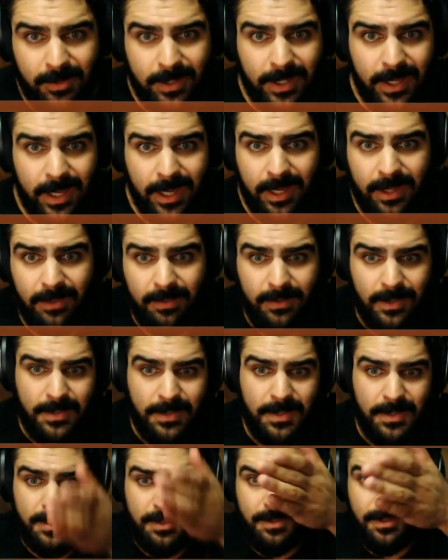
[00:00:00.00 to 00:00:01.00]
Like, hey,
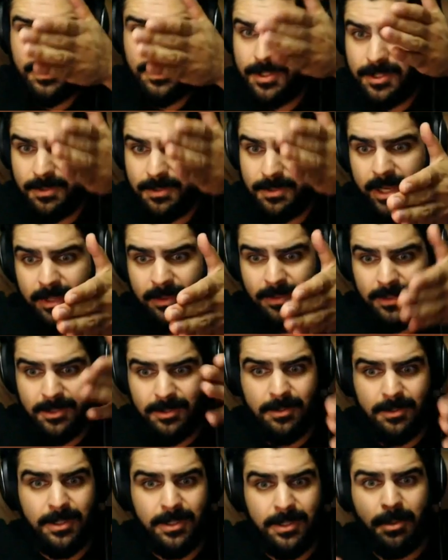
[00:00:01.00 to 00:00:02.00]
these are
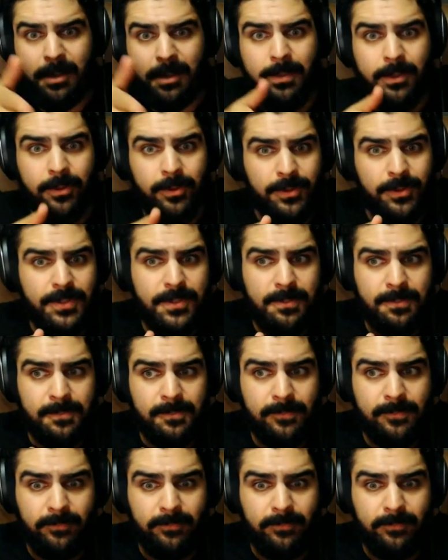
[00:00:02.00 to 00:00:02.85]
my bills.